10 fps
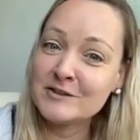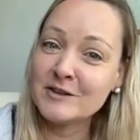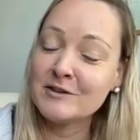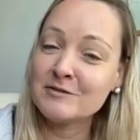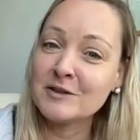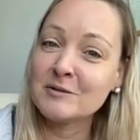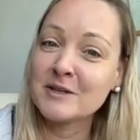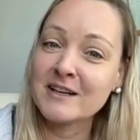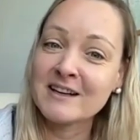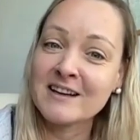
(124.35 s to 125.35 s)
So if you're
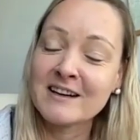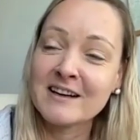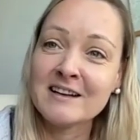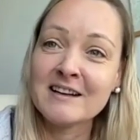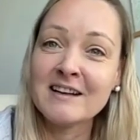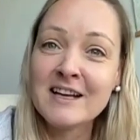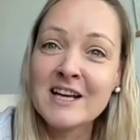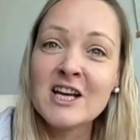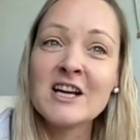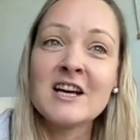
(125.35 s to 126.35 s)
working in
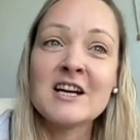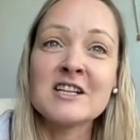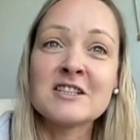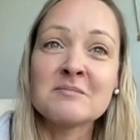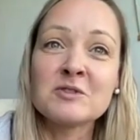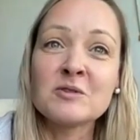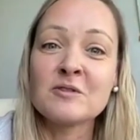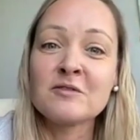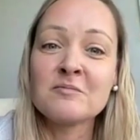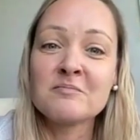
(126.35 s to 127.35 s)
some sort
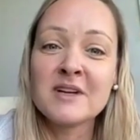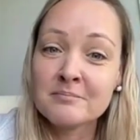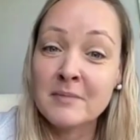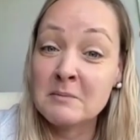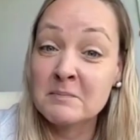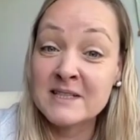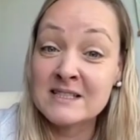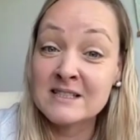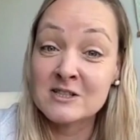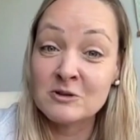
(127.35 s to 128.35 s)
of maybe
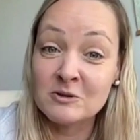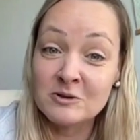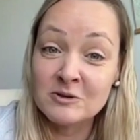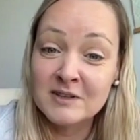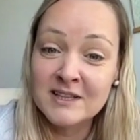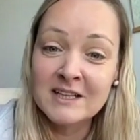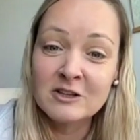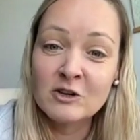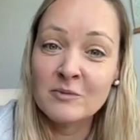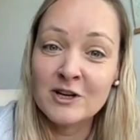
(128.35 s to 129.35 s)
business law,
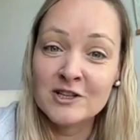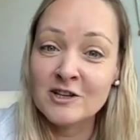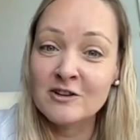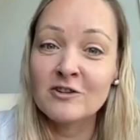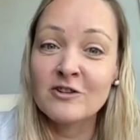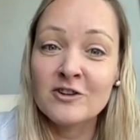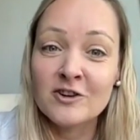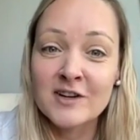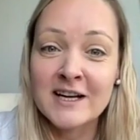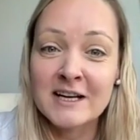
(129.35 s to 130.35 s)
commercial
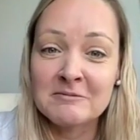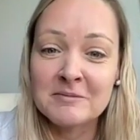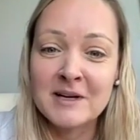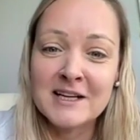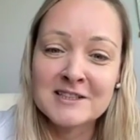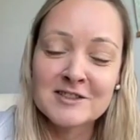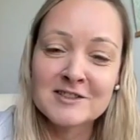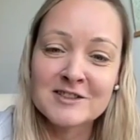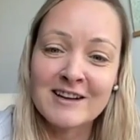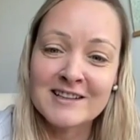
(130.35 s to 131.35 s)
law,
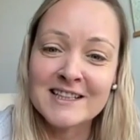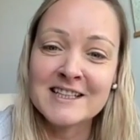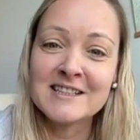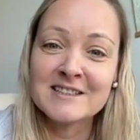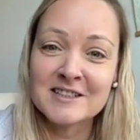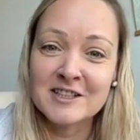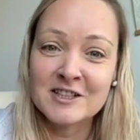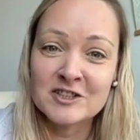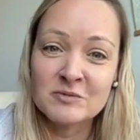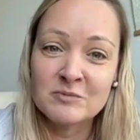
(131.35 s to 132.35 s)
it's slightly
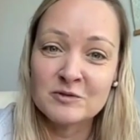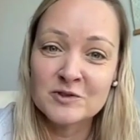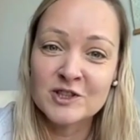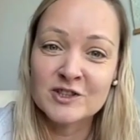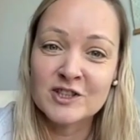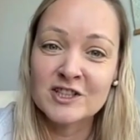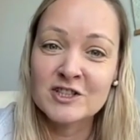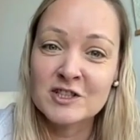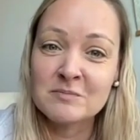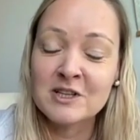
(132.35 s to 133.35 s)
easier to move to other
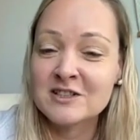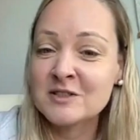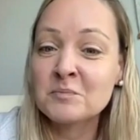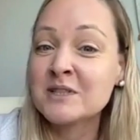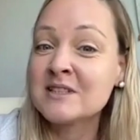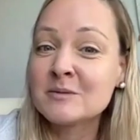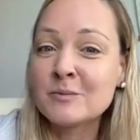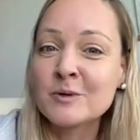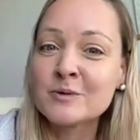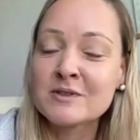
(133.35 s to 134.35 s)
countries because the
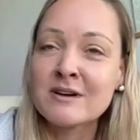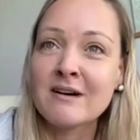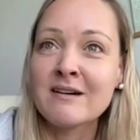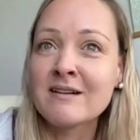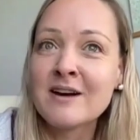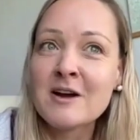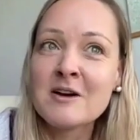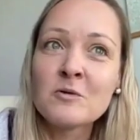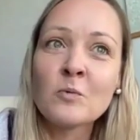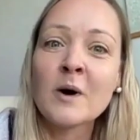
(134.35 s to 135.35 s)
principles are
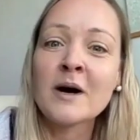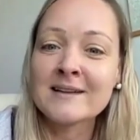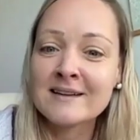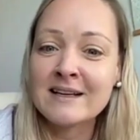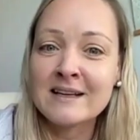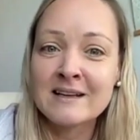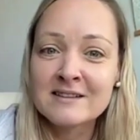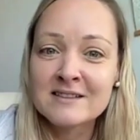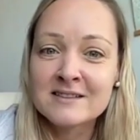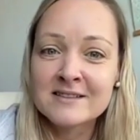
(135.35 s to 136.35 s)

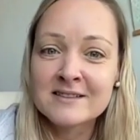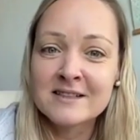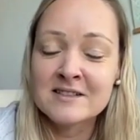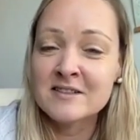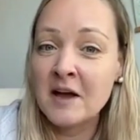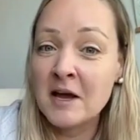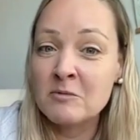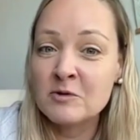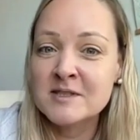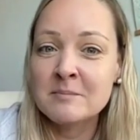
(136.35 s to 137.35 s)
widely the
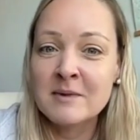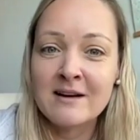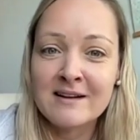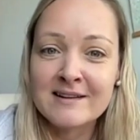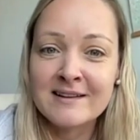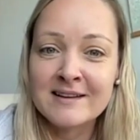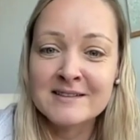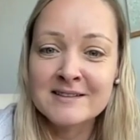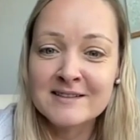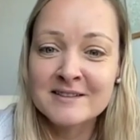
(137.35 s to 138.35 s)
same or similar, at
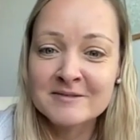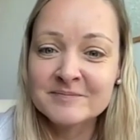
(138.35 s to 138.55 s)
least.